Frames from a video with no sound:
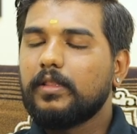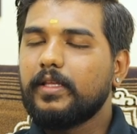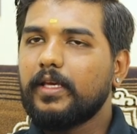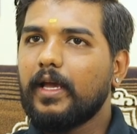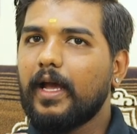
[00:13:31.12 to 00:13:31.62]

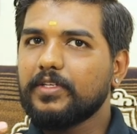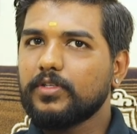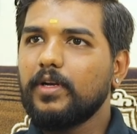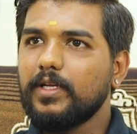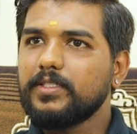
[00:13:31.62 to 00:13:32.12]
the
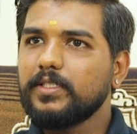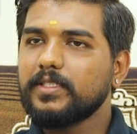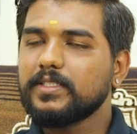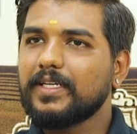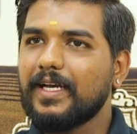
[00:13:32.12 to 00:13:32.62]

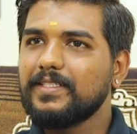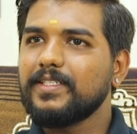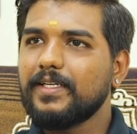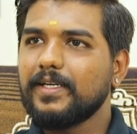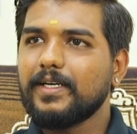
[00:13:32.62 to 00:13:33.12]
astrologers
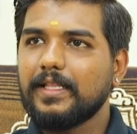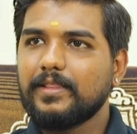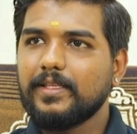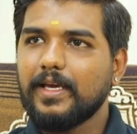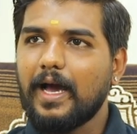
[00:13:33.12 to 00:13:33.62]

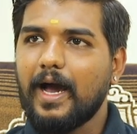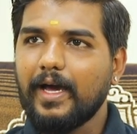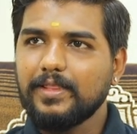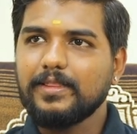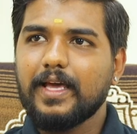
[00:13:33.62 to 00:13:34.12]
considered the
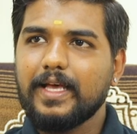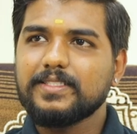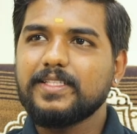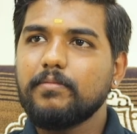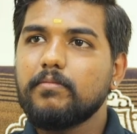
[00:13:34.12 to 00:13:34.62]
earth
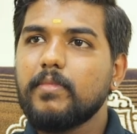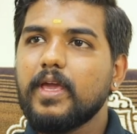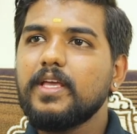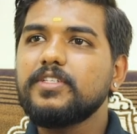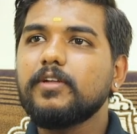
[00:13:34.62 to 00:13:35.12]
as the
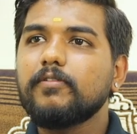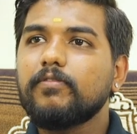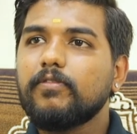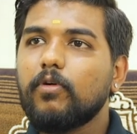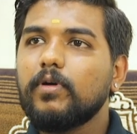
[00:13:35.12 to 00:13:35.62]
major
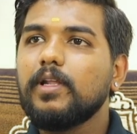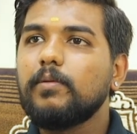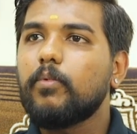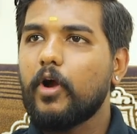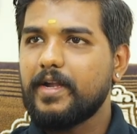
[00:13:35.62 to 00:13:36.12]

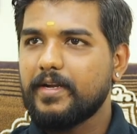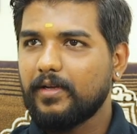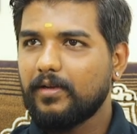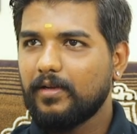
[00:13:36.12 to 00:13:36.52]
focal point,